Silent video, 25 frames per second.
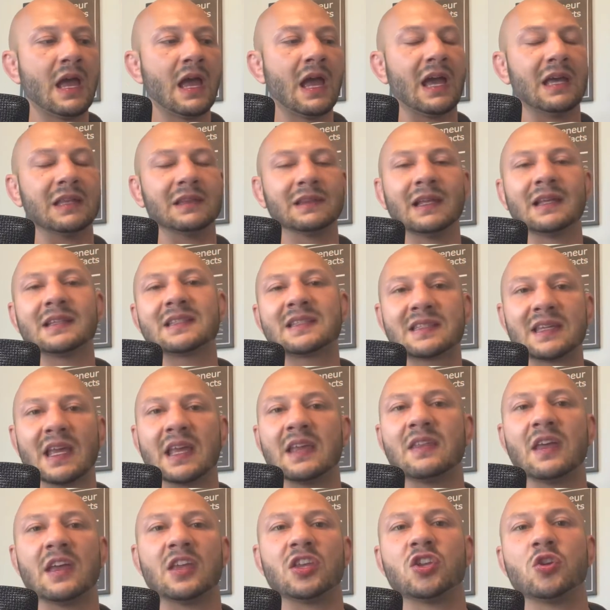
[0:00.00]
And let's say
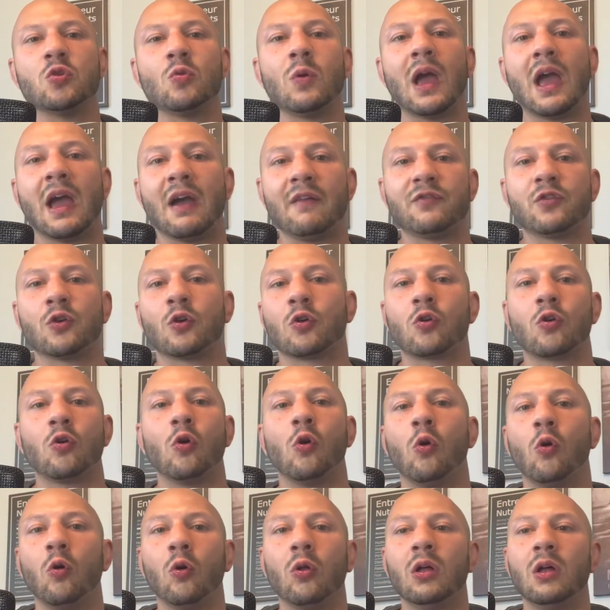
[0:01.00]
that you have your
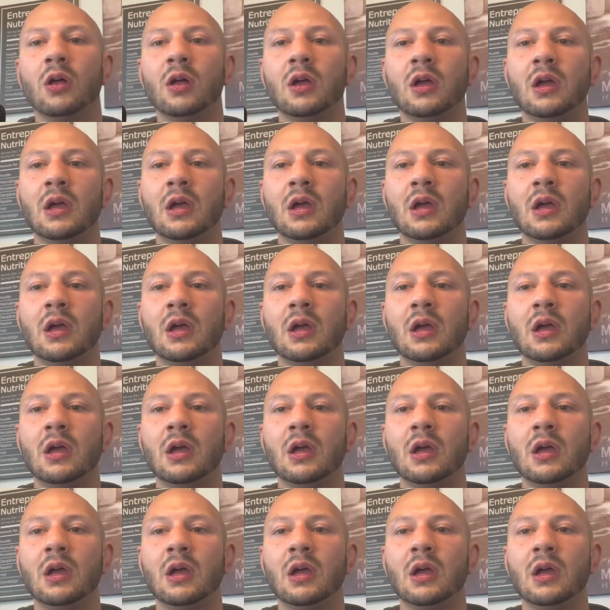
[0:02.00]
goal.